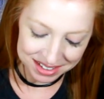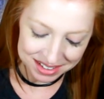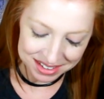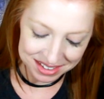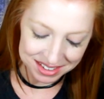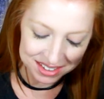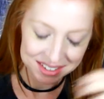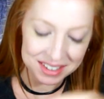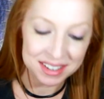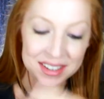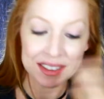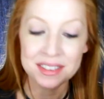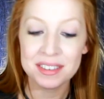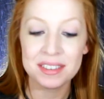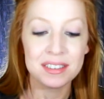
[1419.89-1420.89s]
And
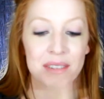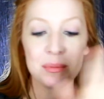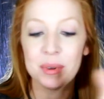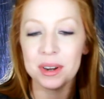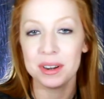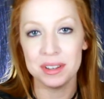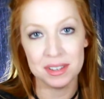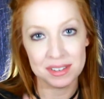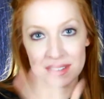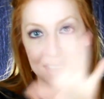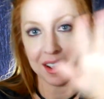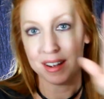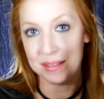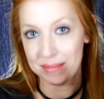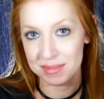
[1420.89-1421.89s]
in somewhere in the
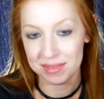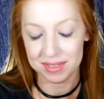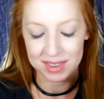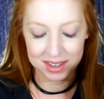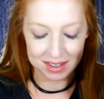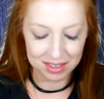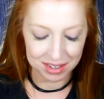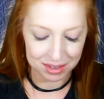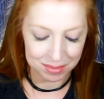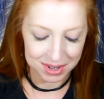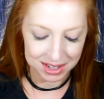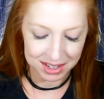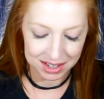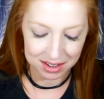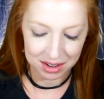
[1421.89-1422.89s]
time that it
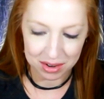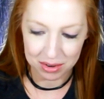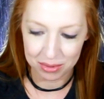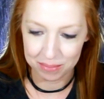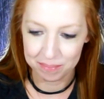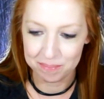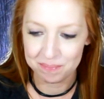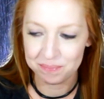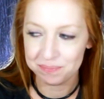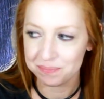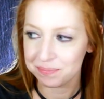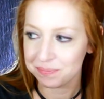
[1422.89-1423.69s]
took me to get home.